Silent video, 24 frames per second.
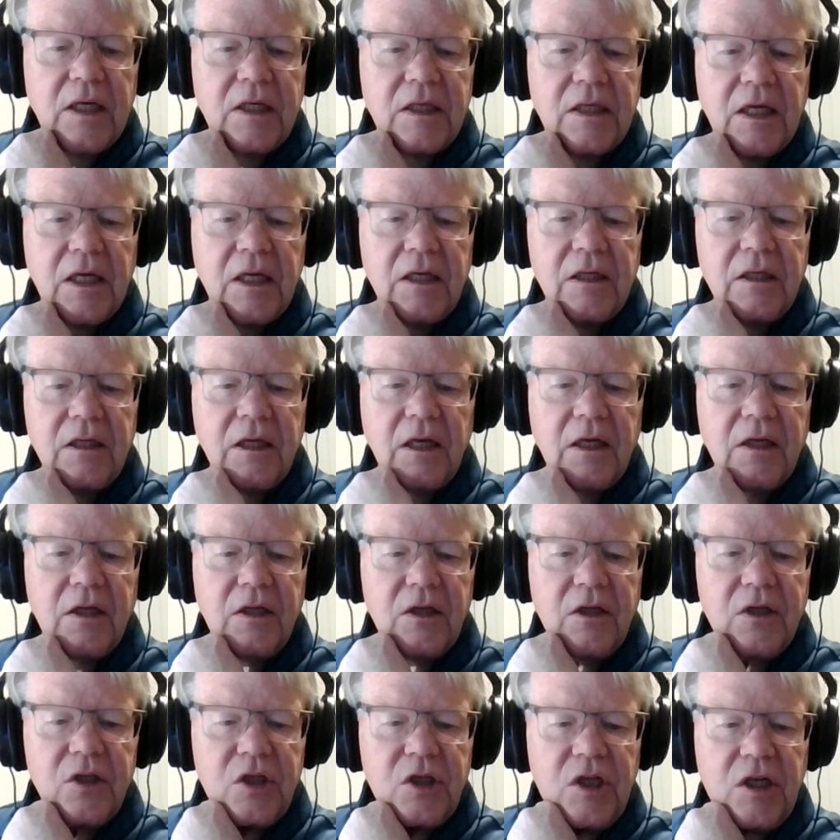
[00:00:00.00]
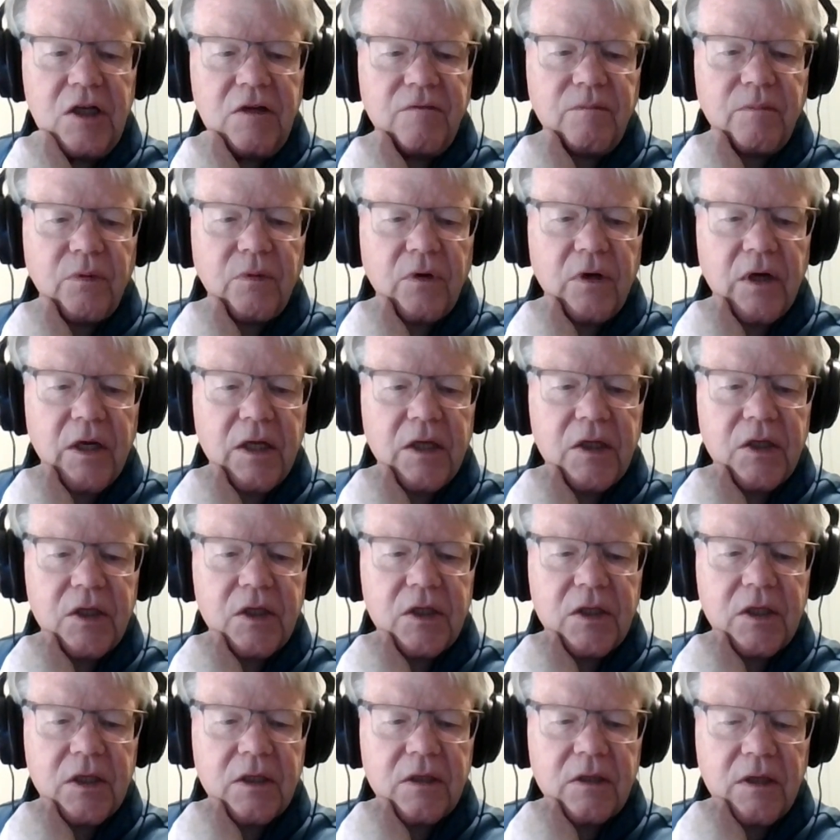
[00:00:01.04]
did the chief
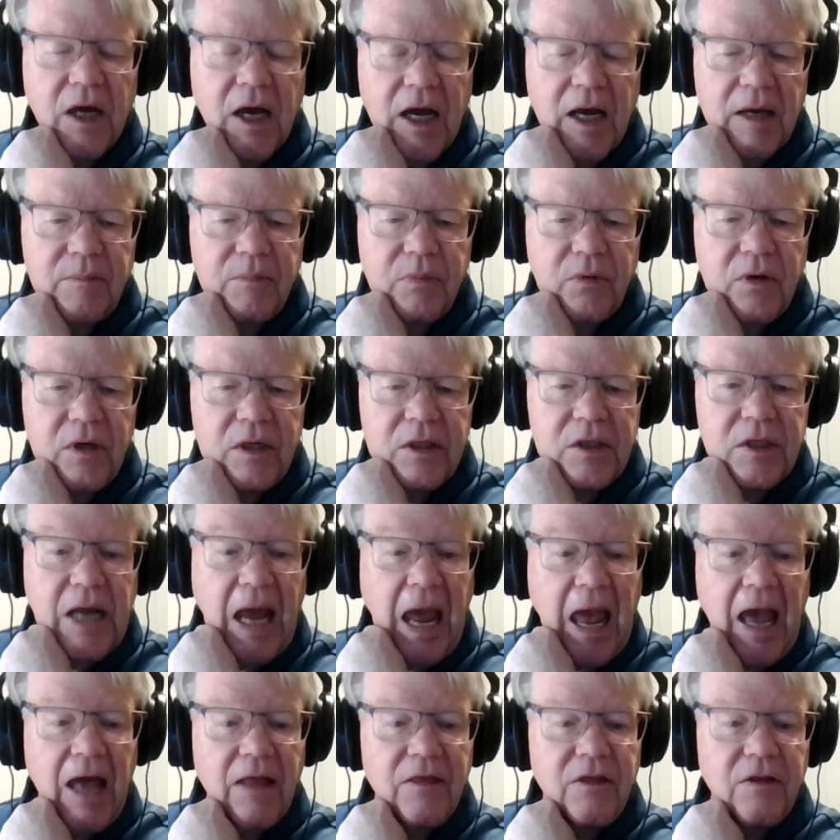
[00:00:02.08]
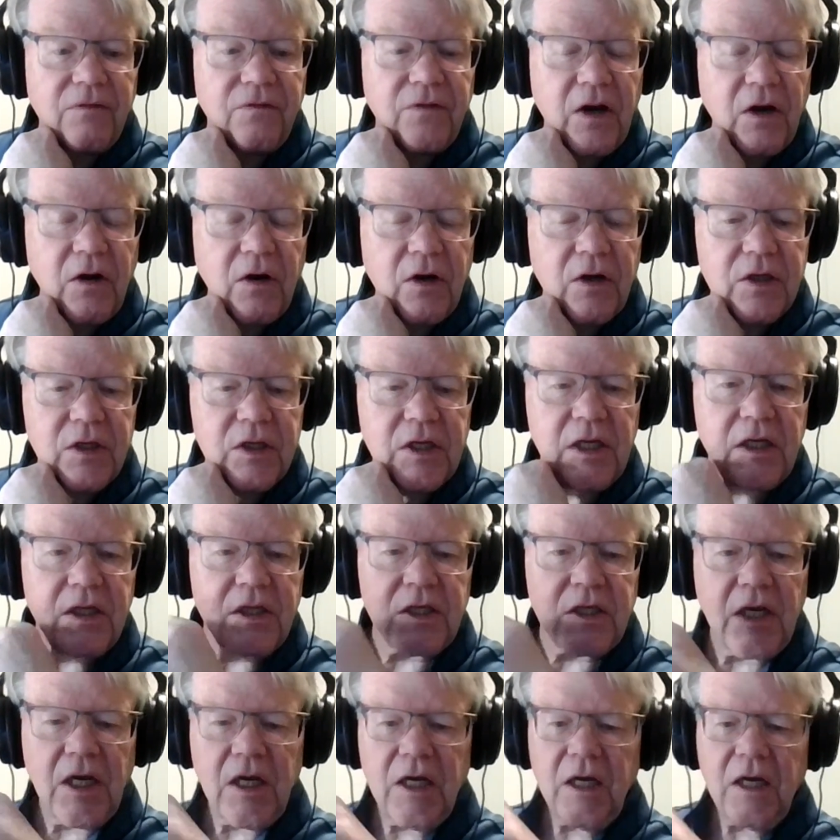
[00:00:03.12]
priests, the high priest, and the
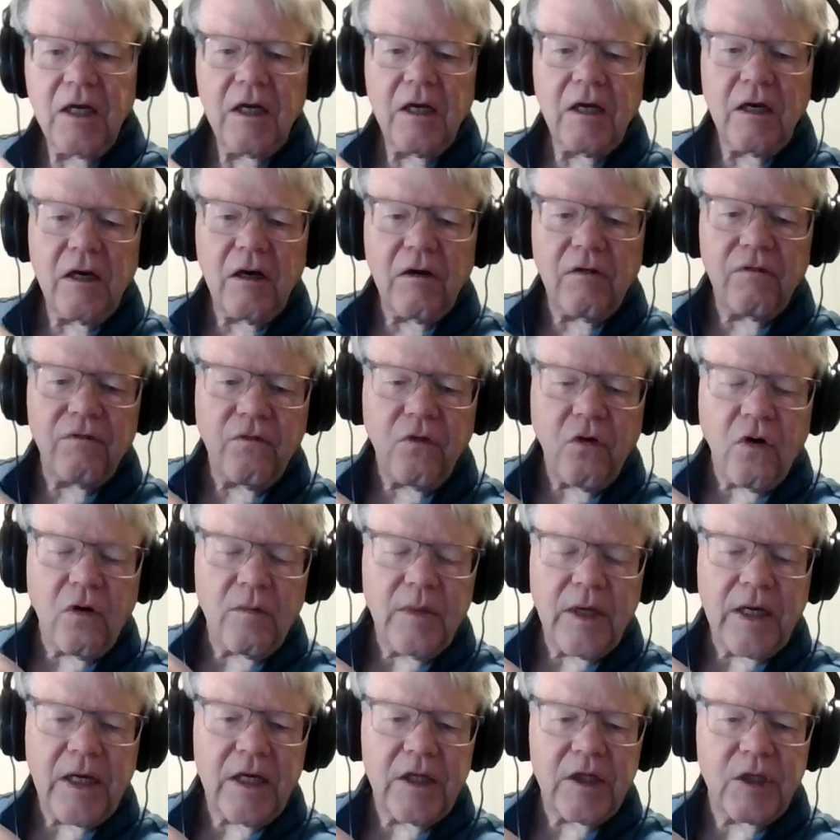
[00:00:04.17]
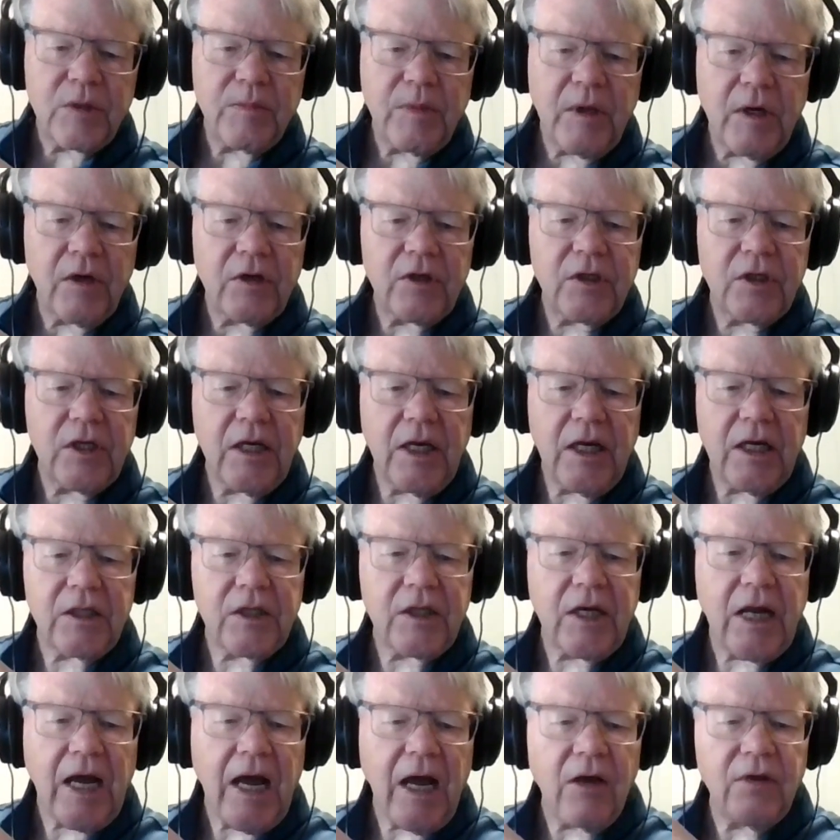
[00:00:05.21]
Pharisees form a conspiracy as
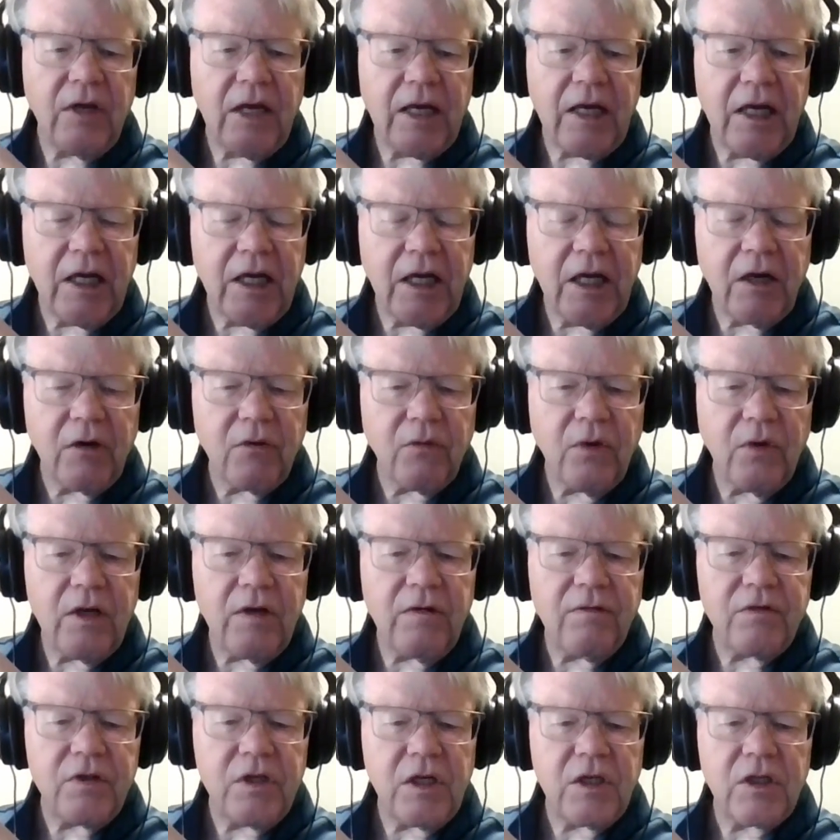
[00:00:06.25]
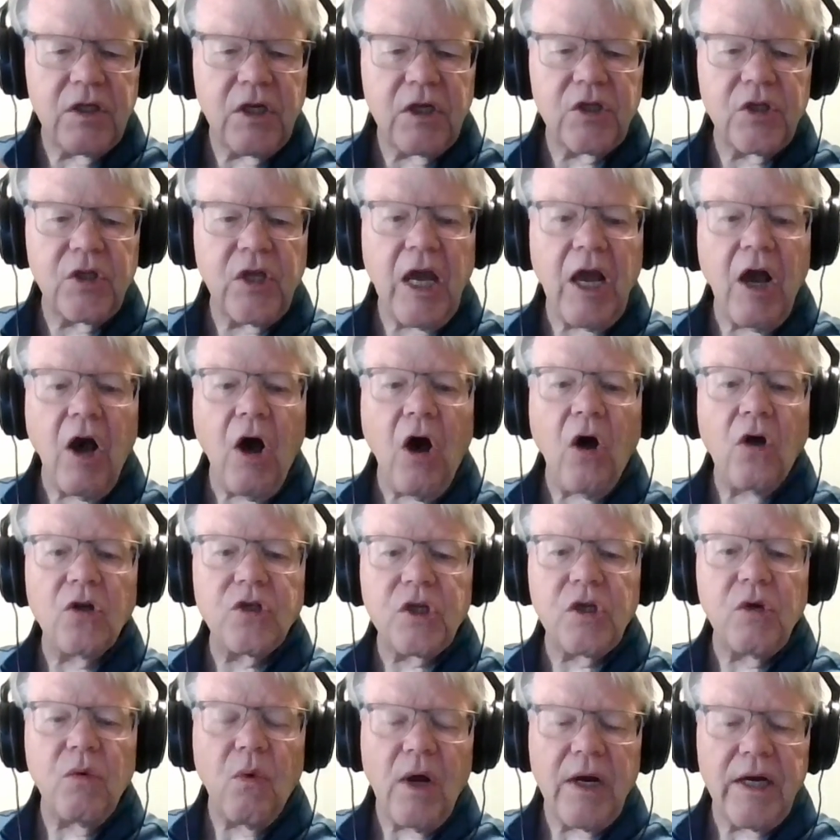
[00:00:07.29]
to how they can get rid of Jesus, they
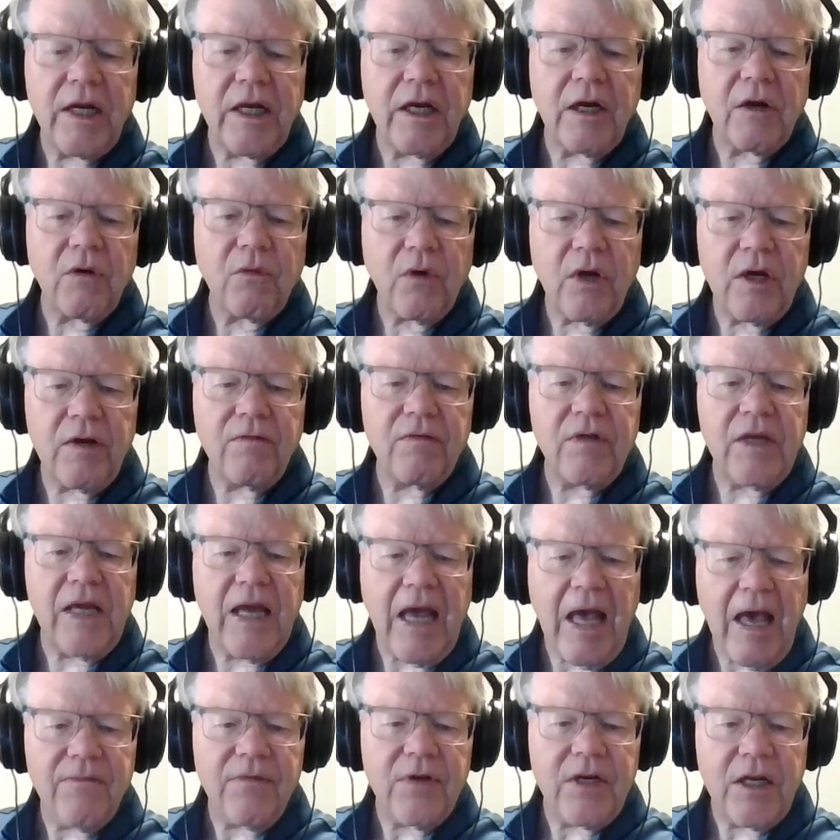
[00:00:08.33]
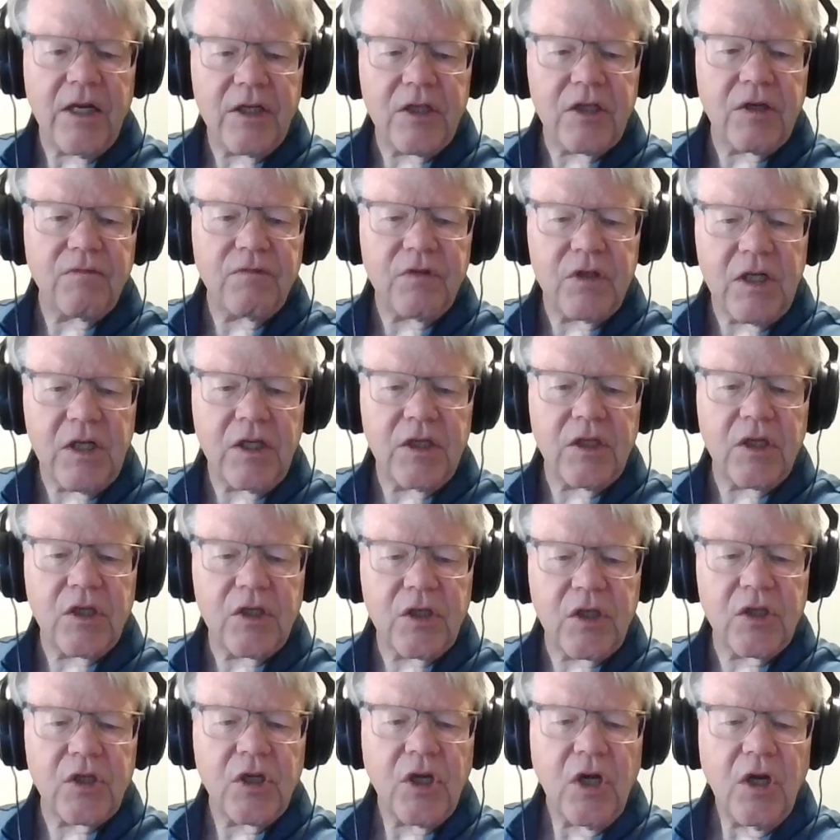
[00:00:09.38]
also want to get rid of the evidence of
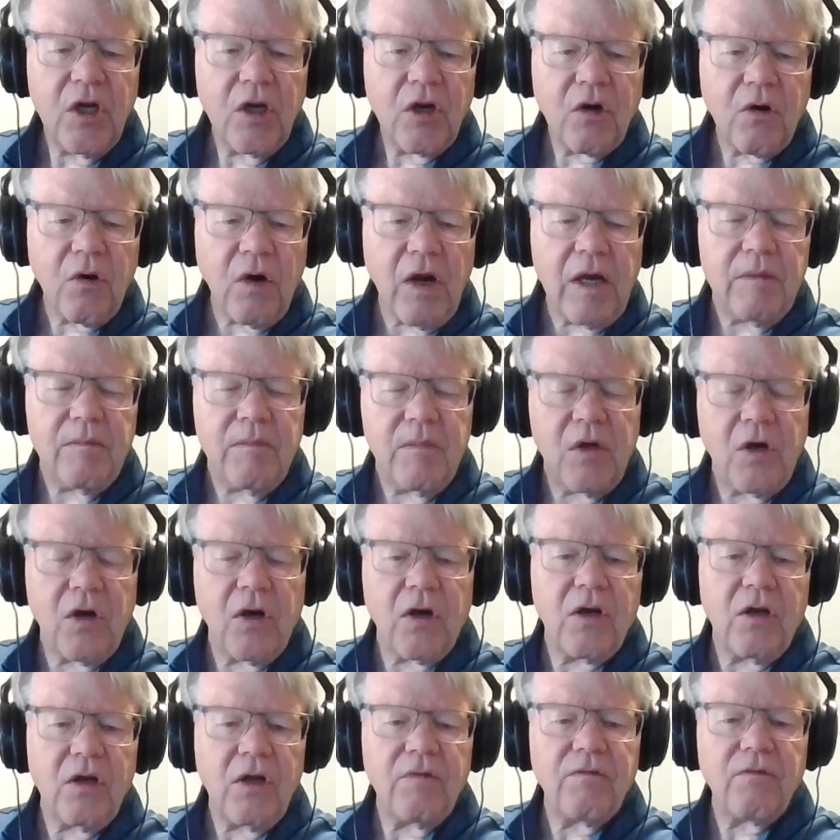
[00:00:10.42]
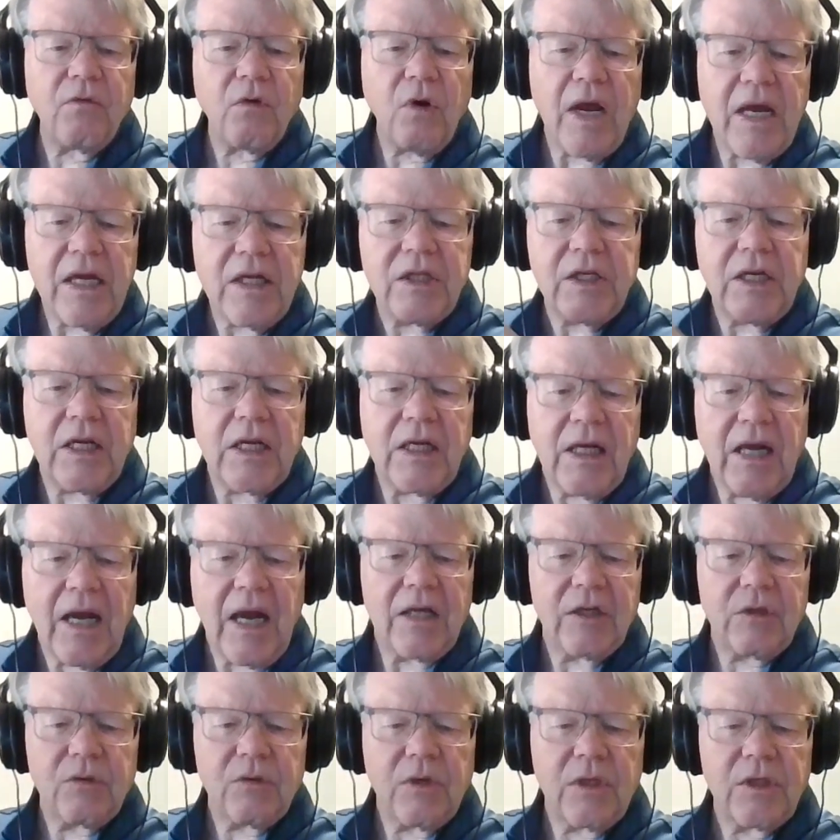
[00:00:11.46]
Jesus's great miracle of raising
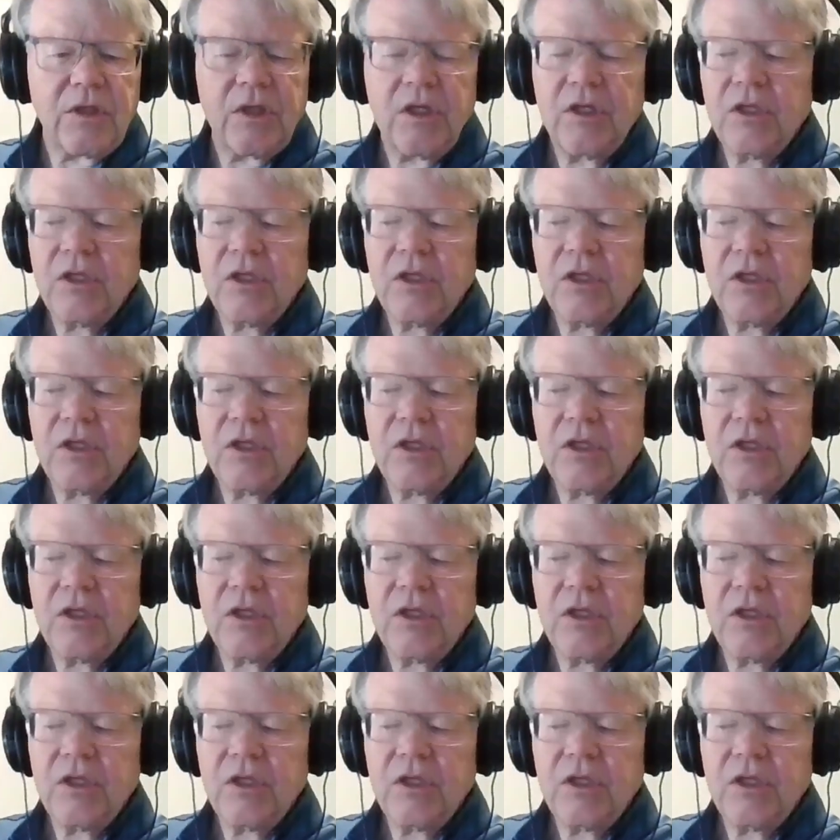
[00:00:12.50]
Lazarus.